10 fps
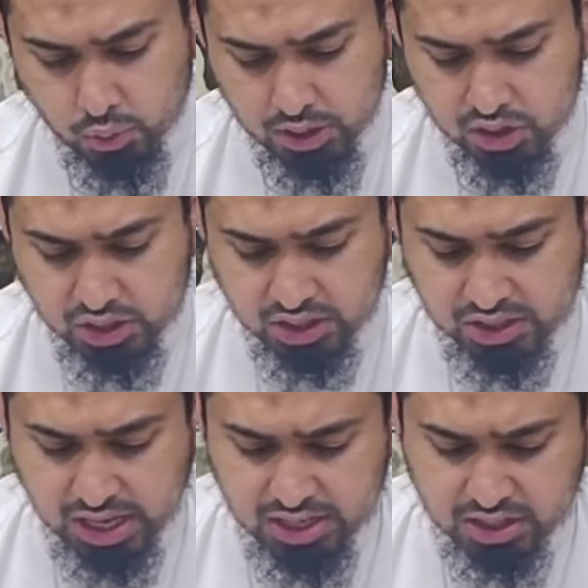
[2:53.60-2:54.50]
through which the
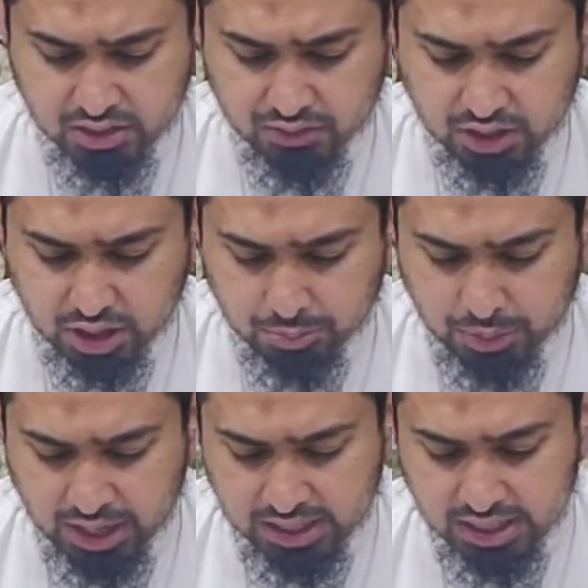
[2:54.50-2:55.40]
status of the
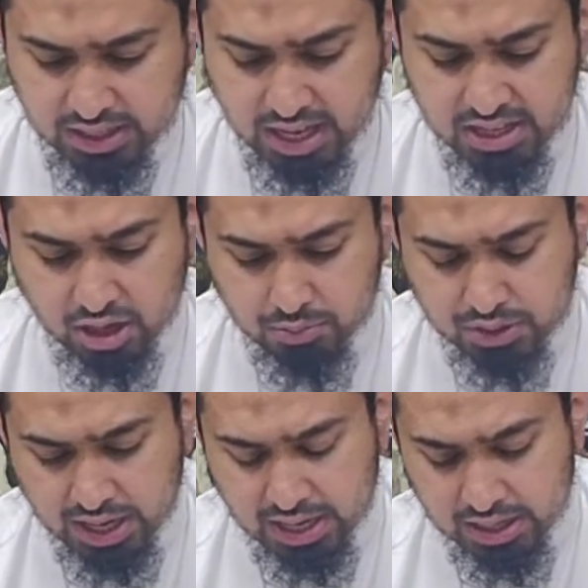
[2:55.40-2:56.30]
companion is
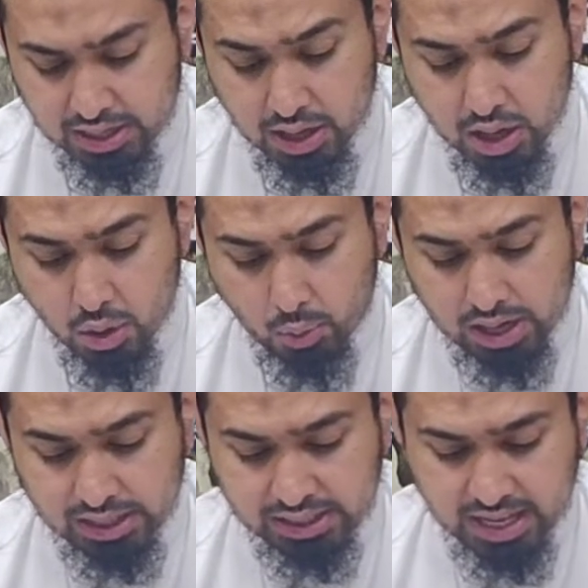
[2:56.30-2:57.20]
obtained
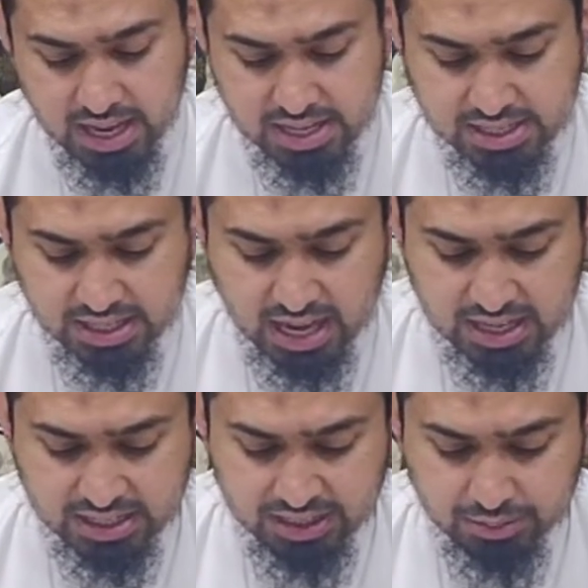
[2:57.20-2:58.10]
while gazing
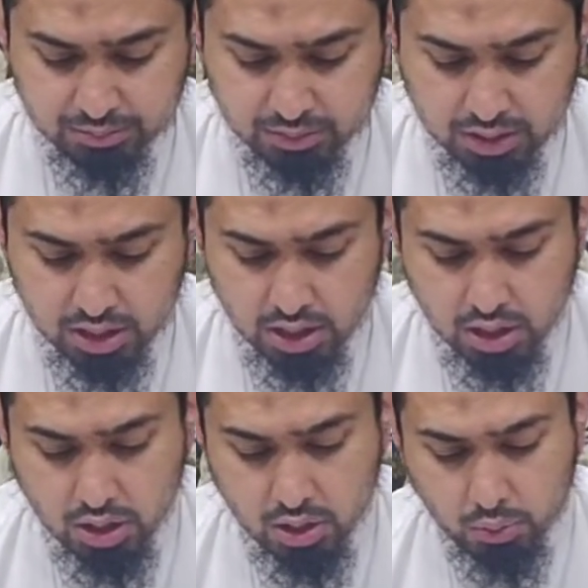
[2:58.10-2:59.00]
at him.
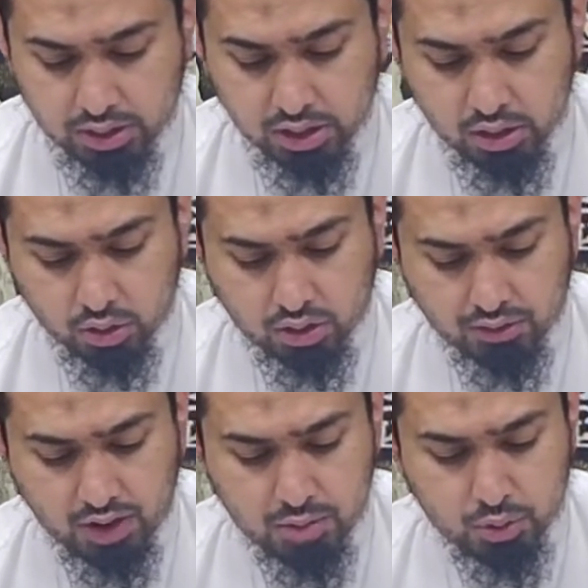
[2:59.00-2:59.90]
With the
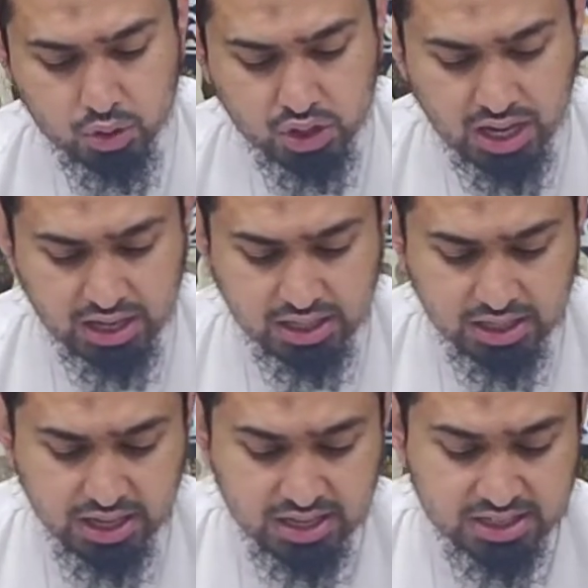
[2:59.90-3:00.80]
look of Abu
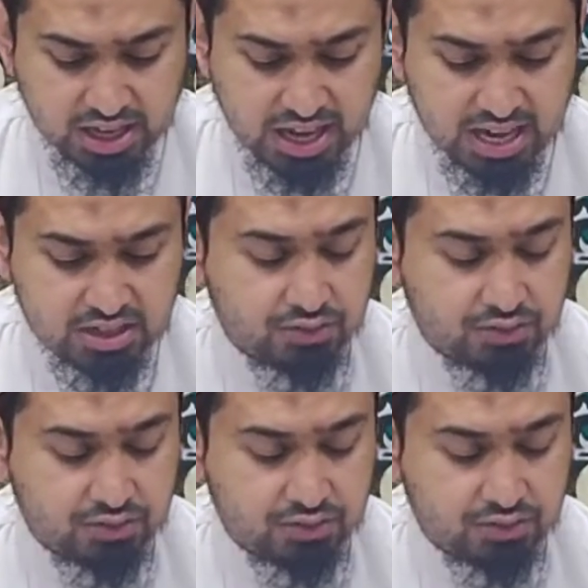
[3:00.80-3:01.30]
Jahl is an